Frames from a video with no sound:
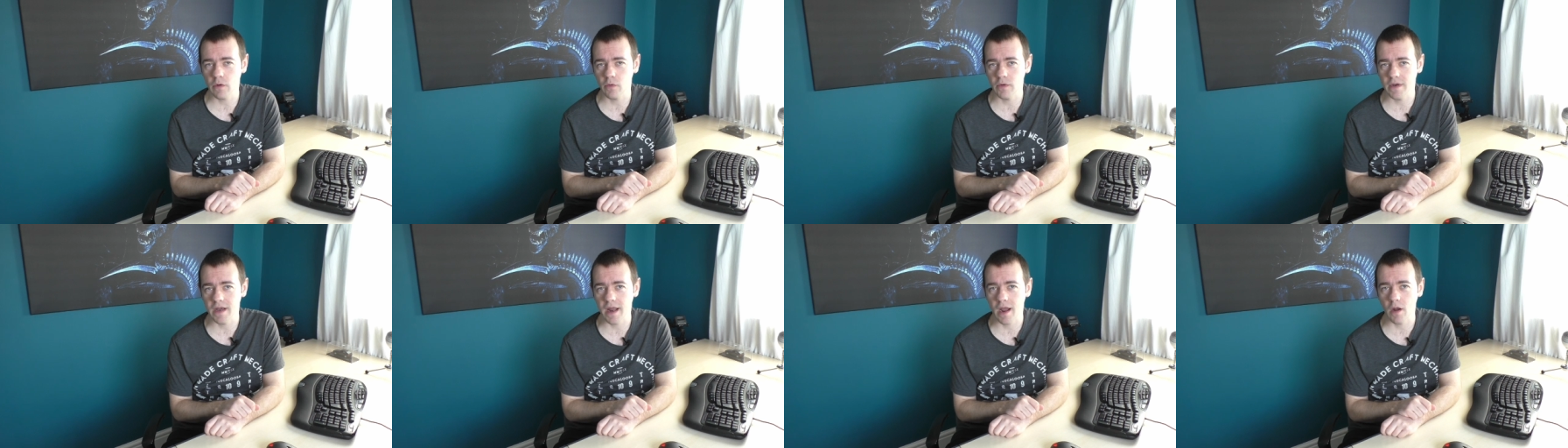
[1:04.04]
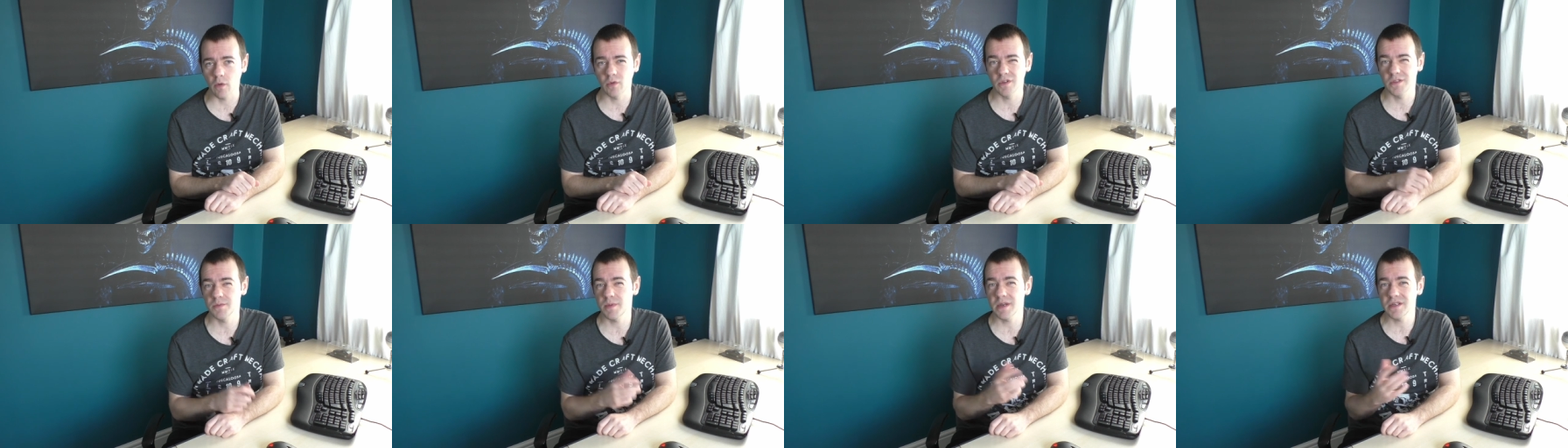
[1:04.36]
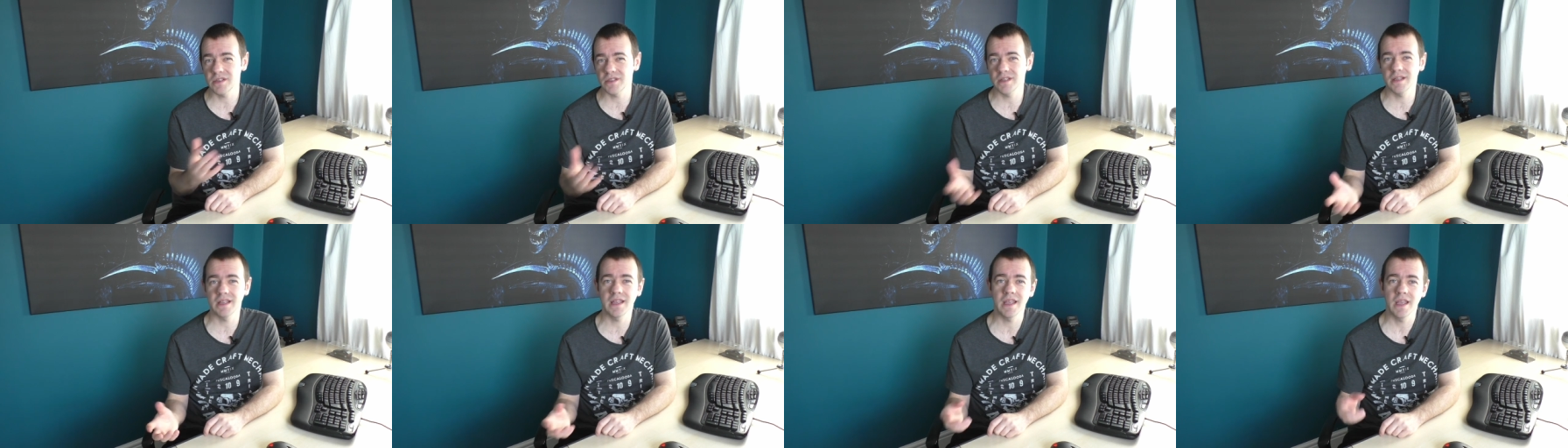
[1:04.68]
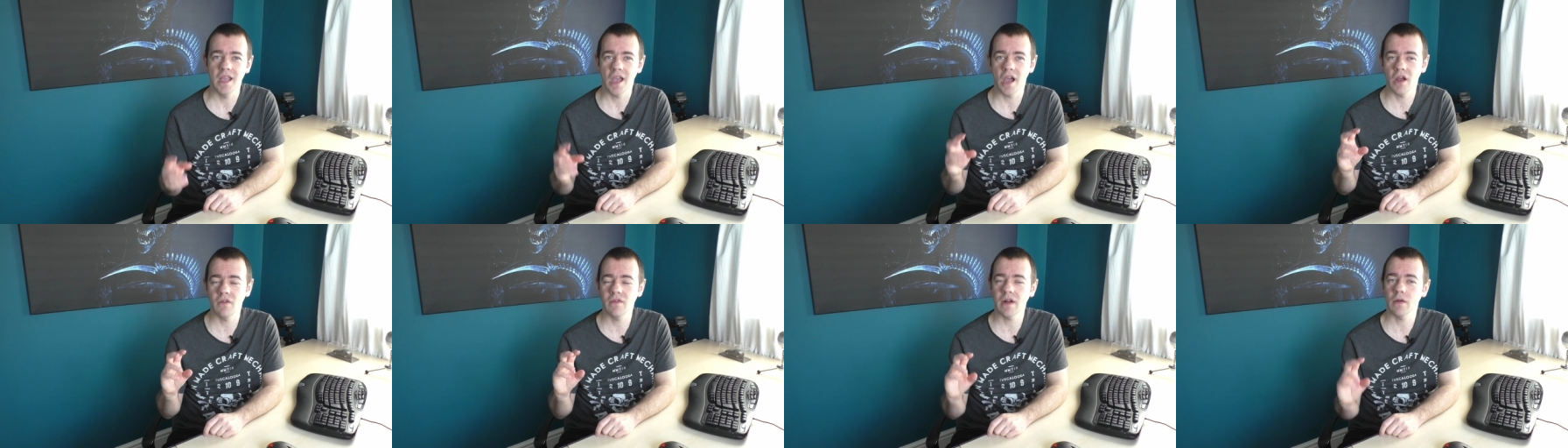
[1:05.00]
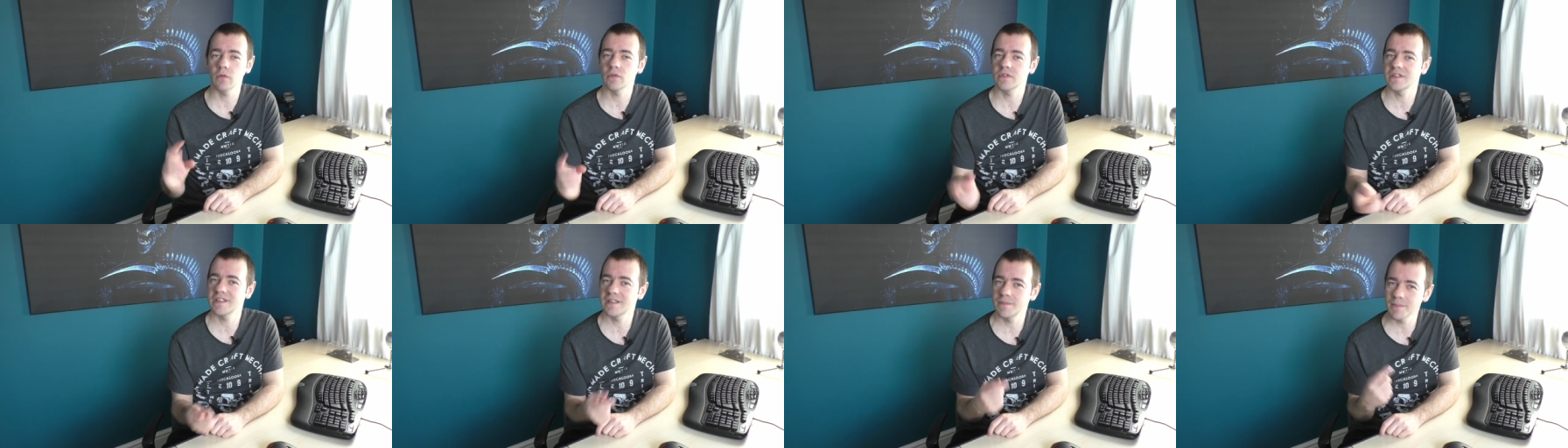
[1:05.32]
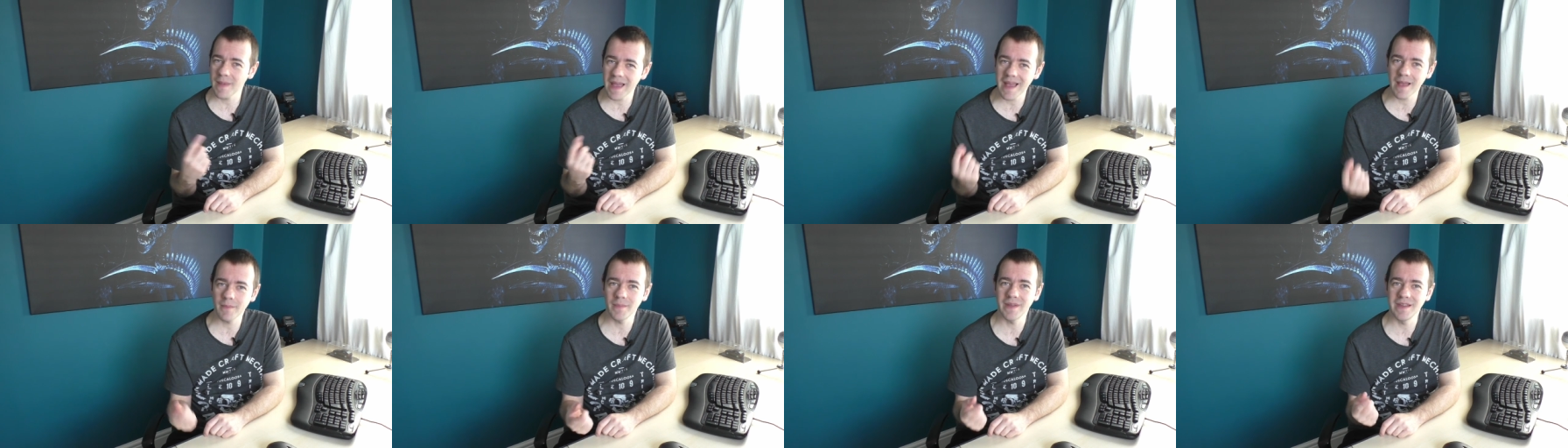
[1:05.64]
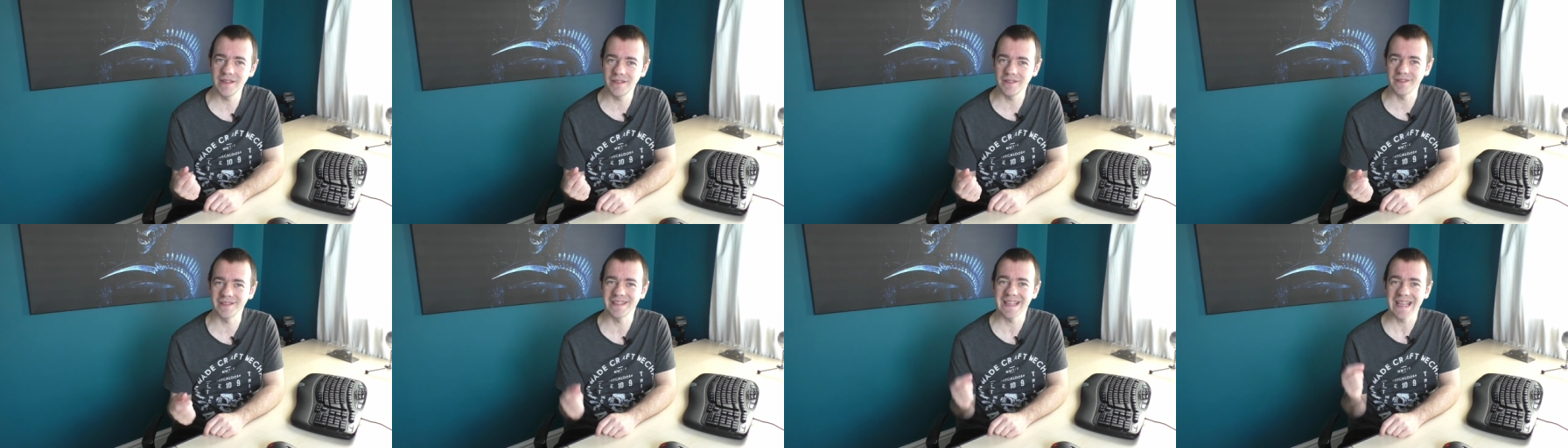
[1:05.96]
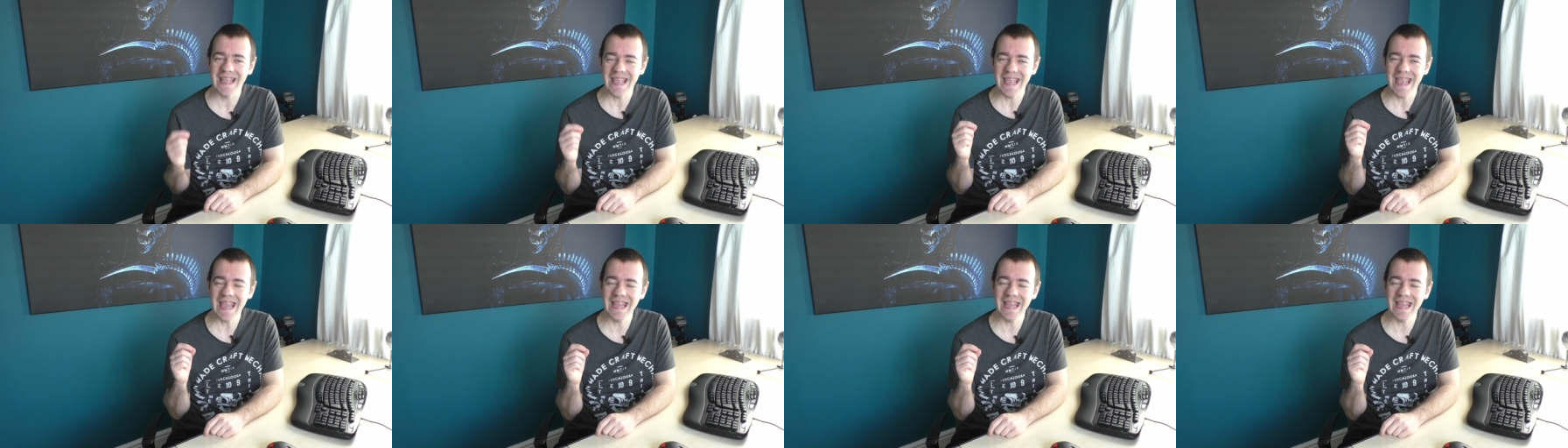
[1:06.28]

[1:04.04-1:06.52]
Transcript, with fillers: out now, especially around smart meters,